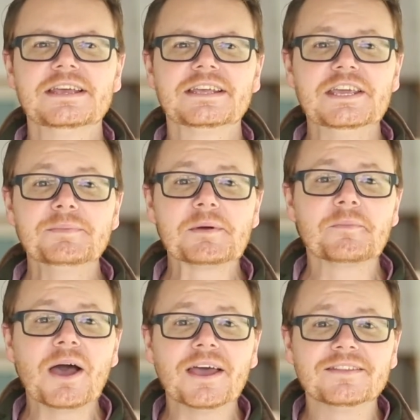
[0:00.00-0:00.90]
Keep in
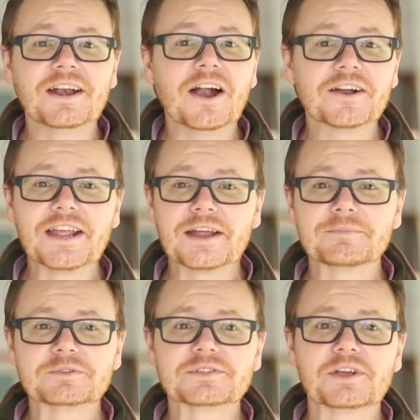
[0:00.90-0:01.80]
mind that our
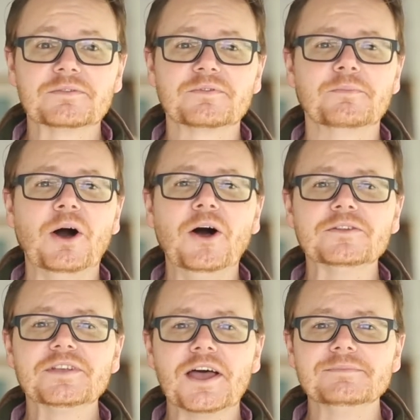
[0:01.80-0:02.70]
campers come from all
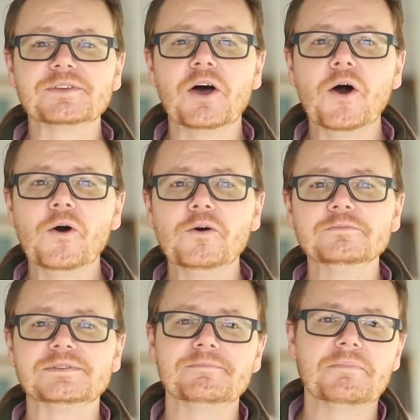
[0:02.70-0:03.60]
types of
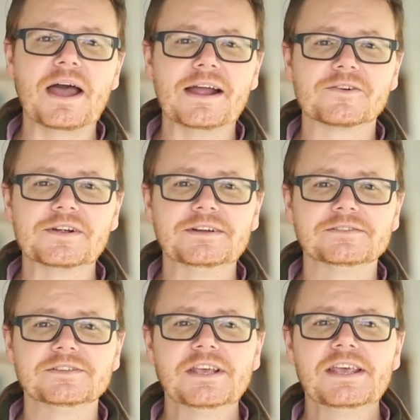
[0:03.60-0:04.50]
homes and
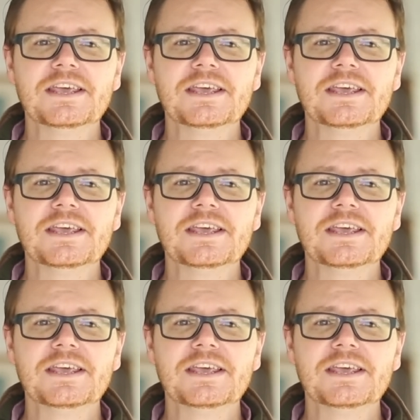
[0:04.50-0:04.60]
backgrounds,